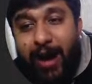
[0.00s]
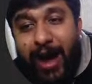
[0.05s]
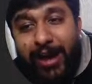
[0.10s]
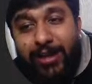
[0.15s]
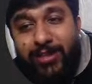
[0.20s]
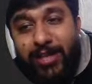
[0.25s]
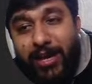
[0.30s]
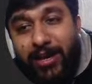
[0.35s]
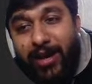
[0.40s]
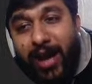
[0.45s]
I
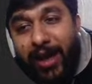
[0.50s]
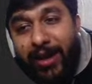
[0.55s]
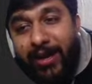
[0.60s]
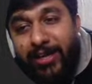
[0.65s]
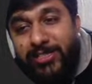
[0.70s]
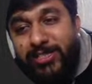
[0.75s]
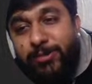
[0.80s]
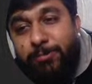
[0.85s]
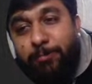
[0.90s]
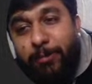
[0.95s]
think I
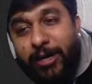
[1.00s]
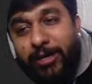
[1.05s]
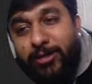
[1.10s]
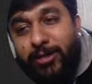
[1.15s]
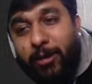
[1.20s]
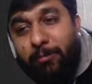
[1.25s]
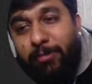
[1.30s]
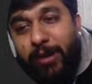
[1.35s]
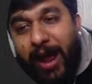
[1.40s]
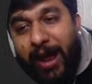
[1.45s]
can split
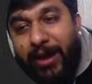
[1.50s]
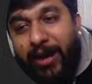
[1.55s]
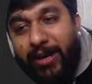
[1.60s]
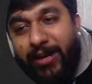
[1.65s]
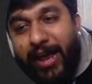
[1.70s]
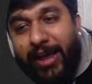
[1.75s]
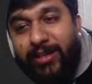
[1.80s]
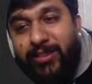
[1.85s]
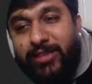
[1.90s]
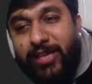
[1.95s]
the bracket
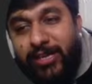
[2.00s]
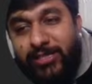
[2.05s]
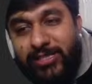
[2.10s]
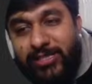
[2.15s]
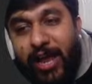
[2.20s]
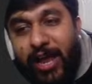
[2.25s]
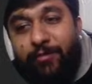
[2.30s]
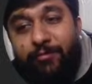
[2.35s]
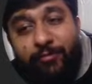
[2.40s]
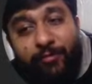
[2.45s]
like this,
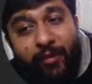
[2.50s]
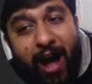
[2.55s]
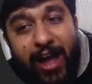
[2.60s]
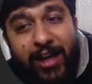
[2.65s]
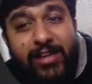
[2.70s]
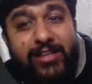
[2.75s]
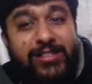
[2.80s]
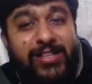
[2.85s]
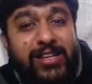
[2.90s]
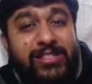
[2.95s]
and phi
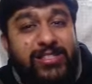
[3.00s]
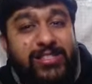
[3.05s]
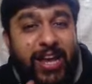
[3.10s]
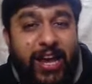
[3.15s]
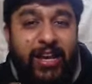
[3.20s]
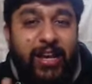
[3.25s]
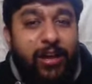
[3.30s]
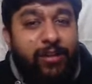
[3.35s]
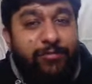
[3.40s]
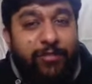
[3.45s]
is a
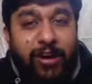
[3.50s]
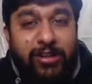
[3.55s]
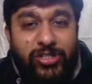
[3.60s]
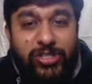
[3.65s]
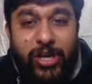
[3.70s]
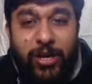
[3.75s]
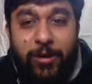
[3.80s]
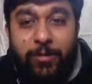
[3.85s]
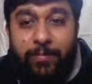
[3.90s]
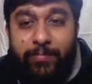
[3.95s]
scalar
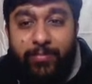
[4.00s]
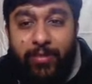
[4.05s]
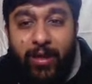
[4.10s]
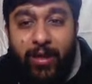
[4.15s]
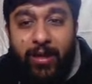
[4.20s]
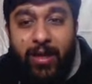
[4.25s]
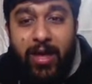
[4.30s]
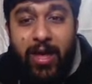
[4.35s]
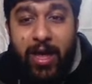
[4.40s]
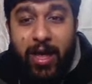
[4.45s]
function.
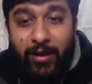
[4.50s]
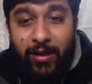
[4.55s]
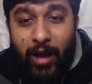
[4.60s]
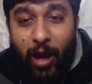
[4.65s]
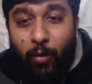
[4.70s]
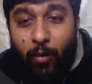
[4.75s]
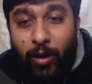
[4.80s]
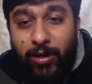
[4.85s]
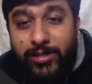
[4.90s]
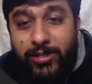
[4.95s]
Now
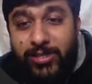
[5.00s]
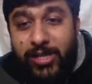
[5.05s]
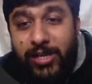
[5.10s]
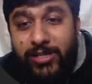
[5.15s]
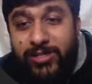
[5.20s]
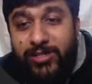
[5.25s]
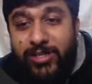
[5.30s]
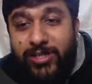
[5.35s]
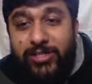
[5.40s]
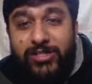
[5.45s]
what is
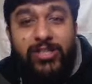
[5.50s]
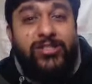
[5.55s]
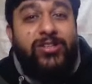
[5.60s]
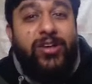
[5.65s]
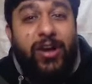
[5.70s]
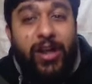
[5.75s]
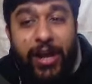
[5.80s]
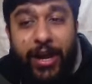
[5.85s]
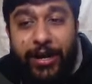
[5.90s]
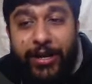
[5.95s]
this? This is
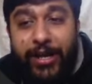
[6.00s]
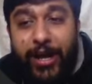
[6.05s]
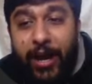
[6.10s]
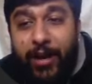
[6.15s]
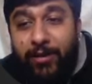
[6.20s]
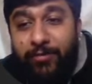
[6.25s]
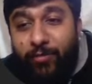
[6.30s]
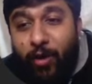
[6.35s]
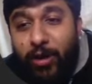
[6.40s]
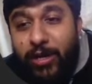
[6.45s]

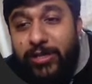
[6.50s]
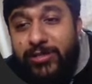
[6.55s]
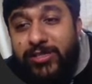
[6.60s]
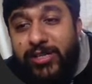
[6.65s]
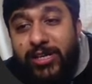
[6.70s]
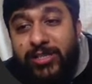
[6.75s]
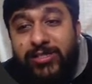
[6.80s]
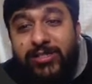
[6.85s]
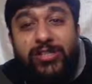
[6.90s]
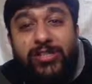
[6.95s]
gradient. What is
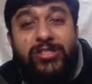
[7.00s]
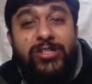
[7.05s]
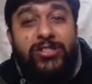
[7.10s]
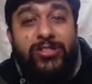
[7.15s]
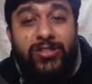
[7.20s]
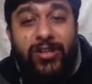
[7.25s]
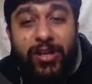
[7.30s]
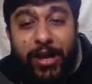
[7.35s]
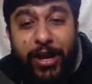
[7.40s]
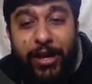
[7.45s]
this? This is
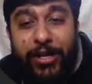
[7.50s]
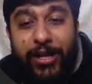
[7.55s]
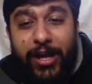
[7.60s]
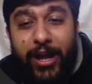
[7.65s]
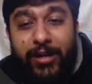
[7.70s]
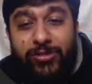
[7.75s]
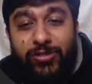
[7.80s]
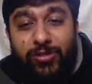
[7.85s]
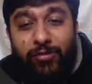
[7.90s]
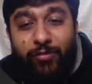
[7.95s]

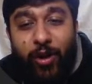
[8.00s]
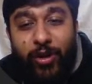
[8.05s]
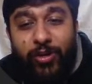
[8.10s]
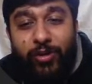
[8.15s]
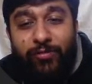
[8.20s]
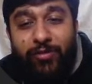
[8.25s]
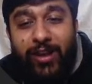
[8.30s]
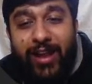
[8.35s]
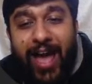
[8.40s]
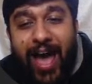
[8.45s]
gradient. So what you
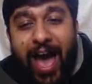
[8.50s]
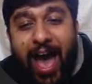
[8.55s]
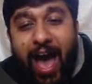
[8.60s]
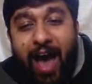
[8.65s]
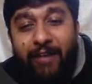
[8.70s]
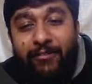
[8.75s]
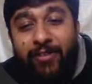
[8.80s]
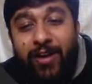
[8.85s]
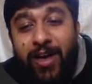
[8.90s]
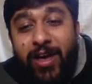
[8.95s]
will
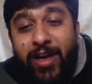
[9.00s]
have?